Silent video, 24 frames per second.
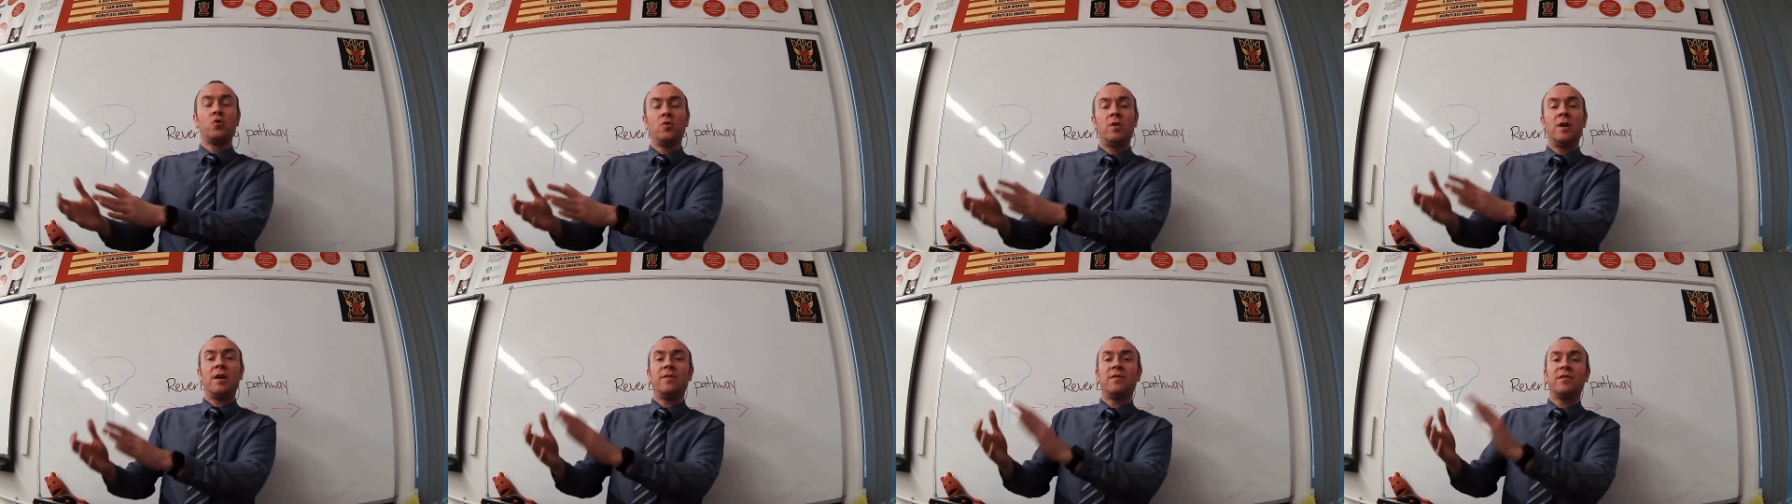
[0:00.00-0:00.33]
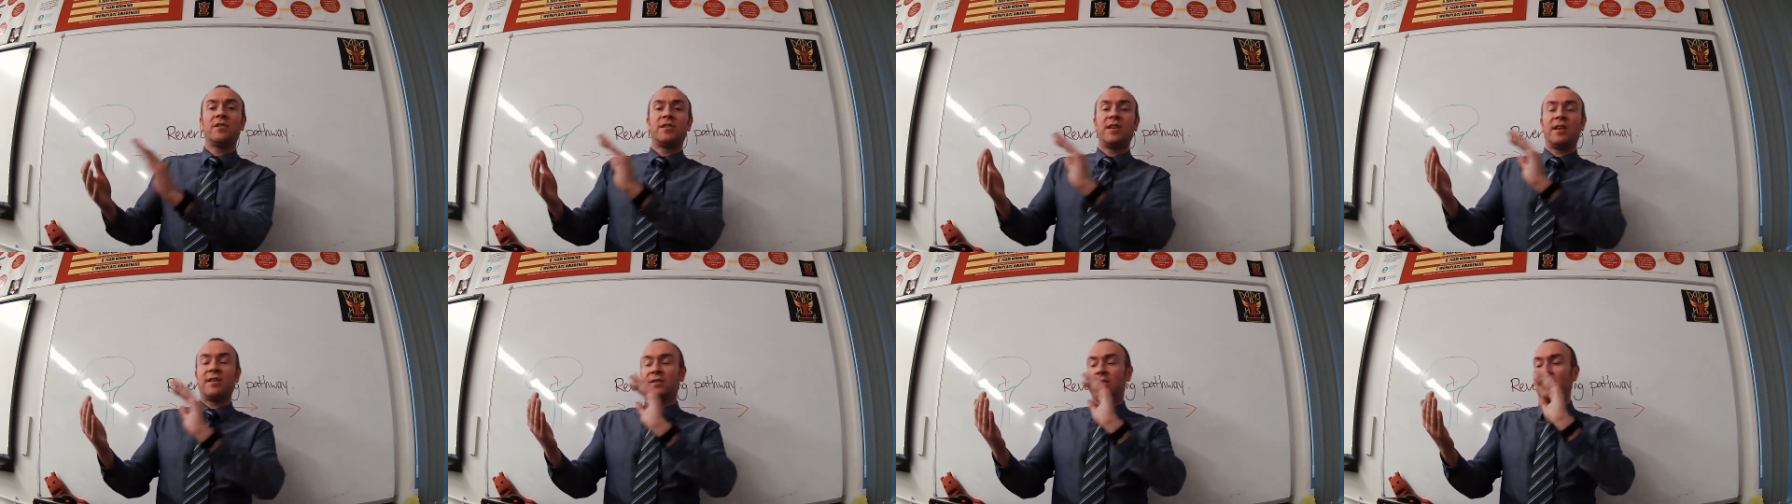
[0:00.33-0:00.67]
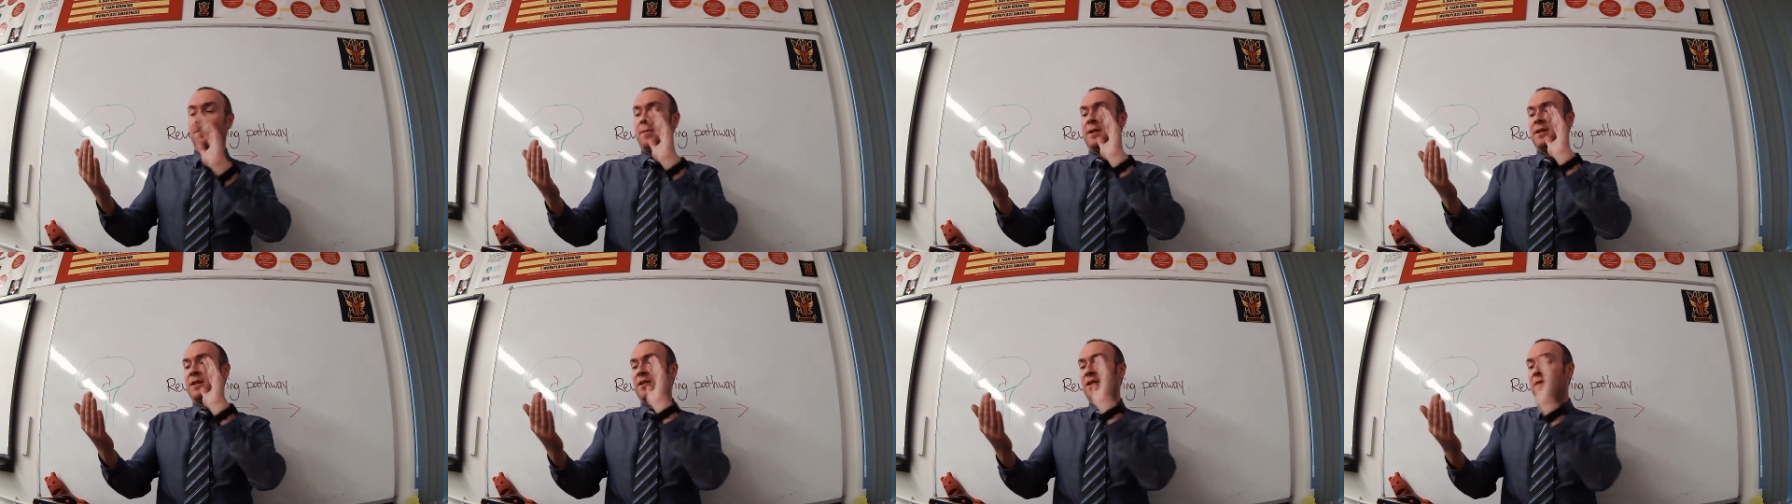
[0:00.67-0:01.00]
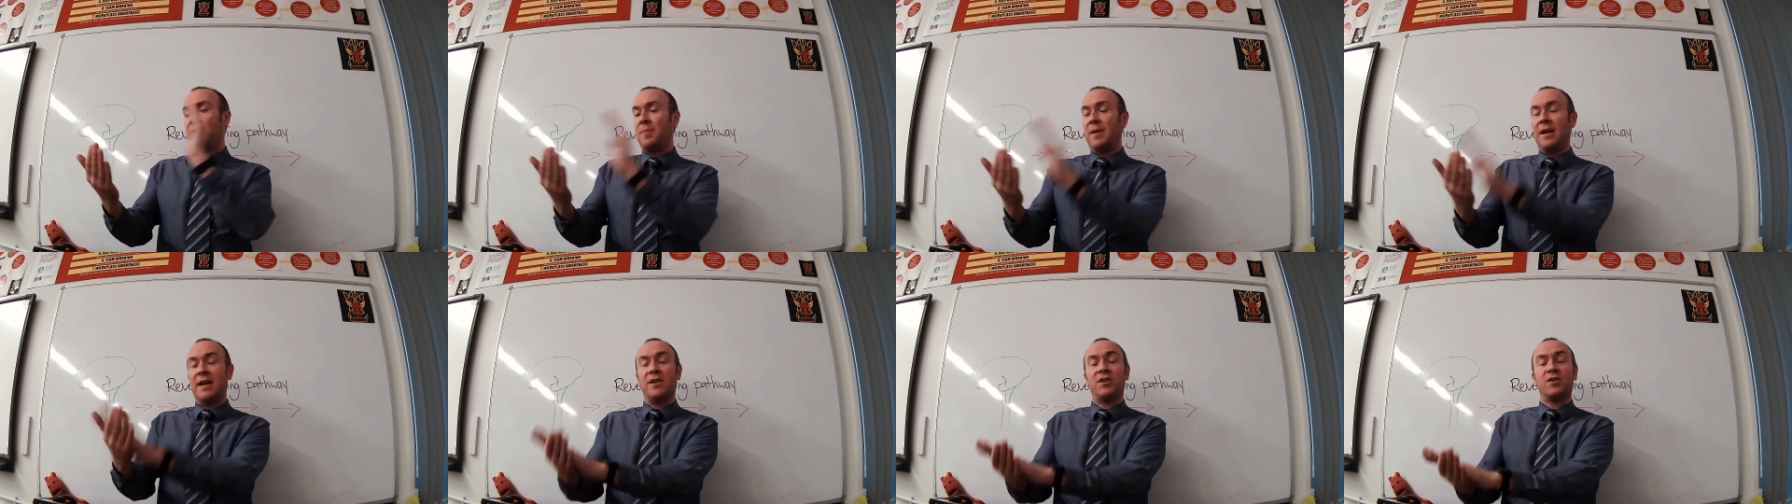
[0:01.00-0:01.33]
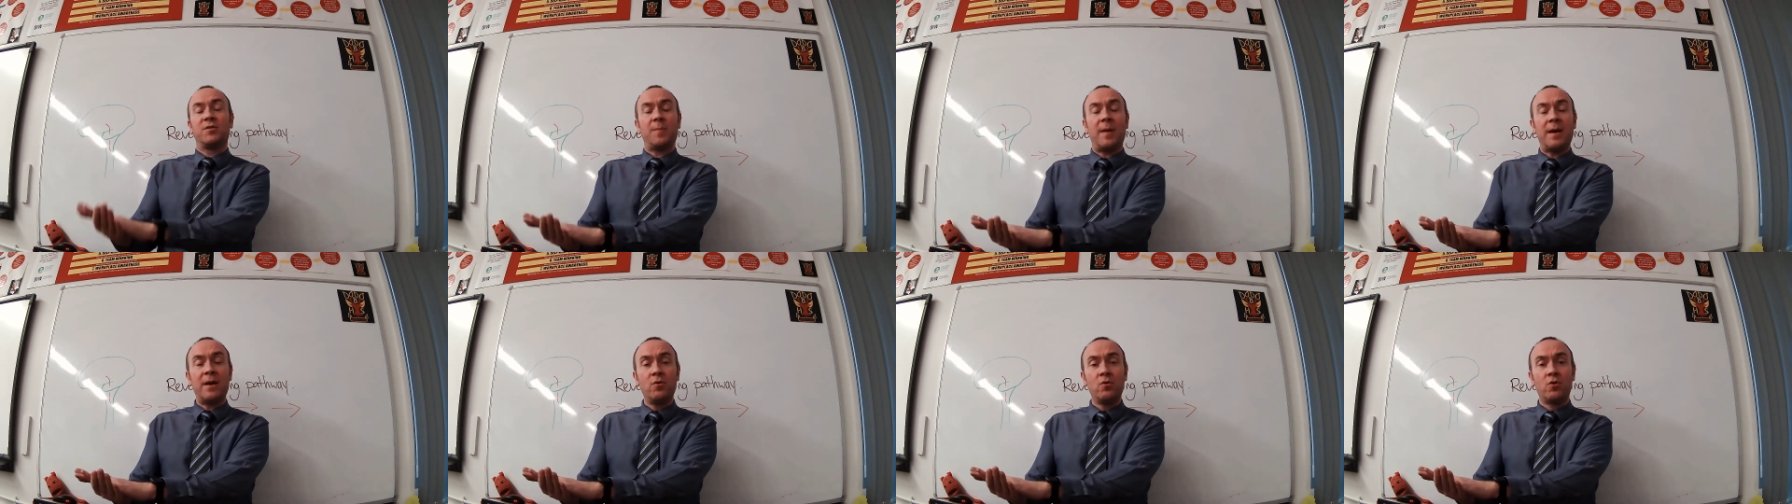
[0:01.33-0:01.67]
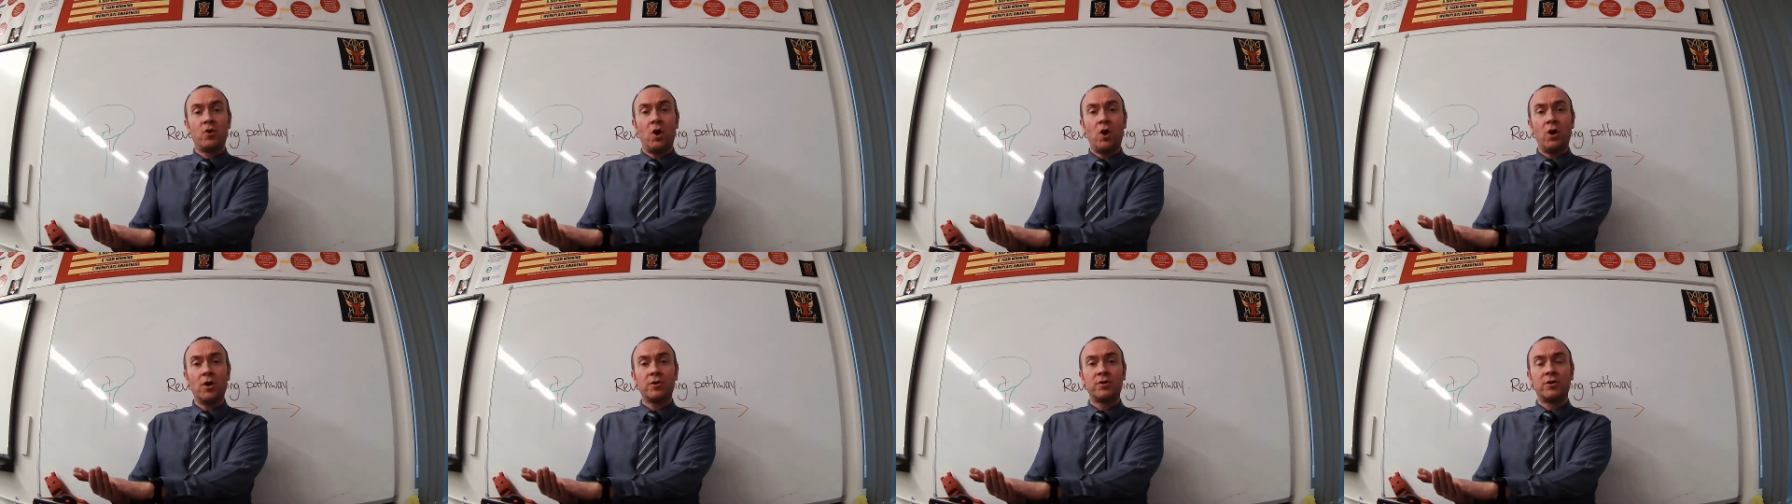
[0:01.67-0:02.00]
nervous system made of the brain and spinal
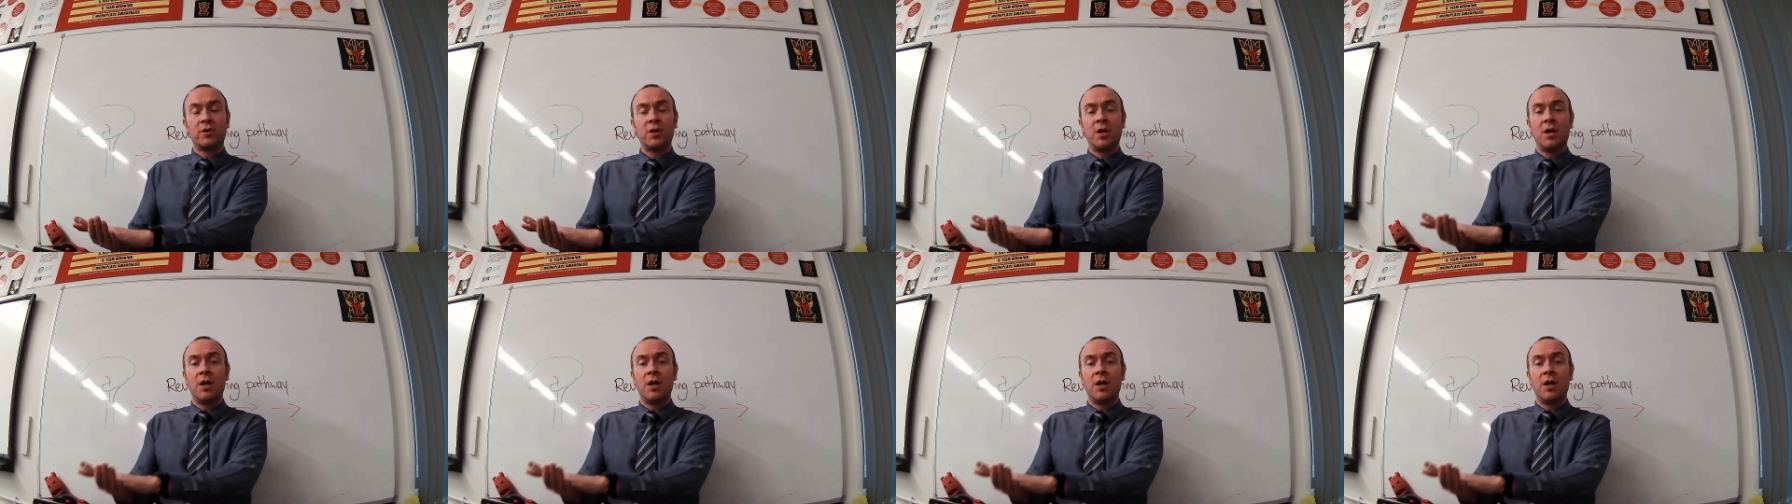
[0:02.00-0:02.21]
cord,